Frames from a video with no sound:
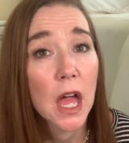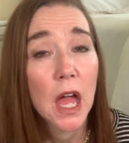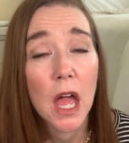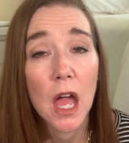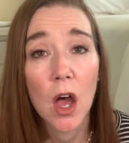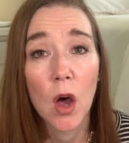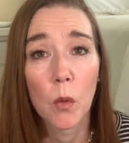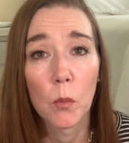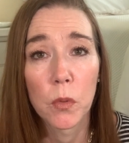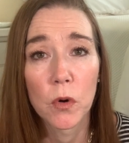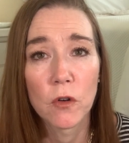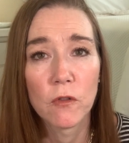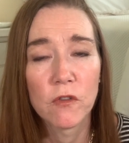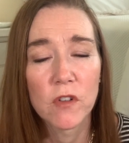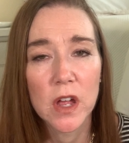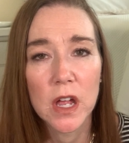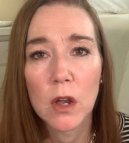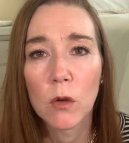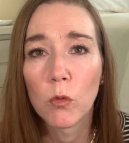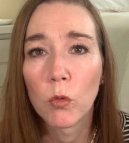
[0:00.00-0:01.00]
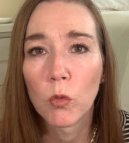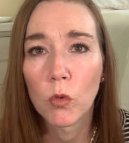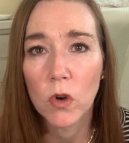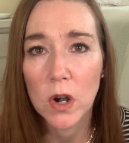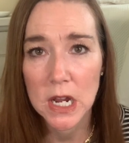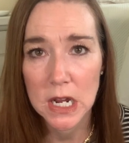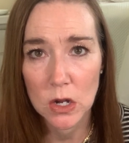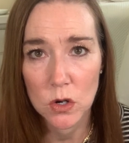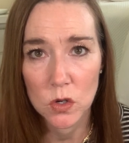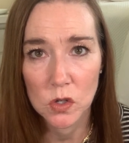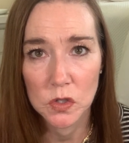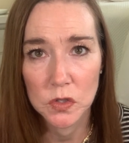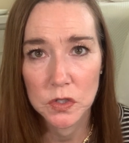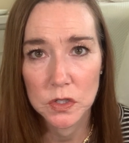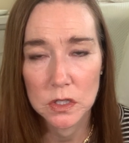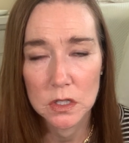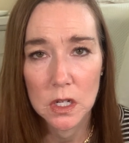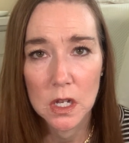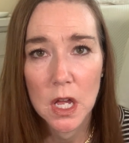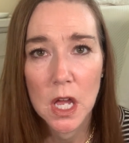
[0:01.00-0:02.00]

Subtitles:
help prevent wrinkles.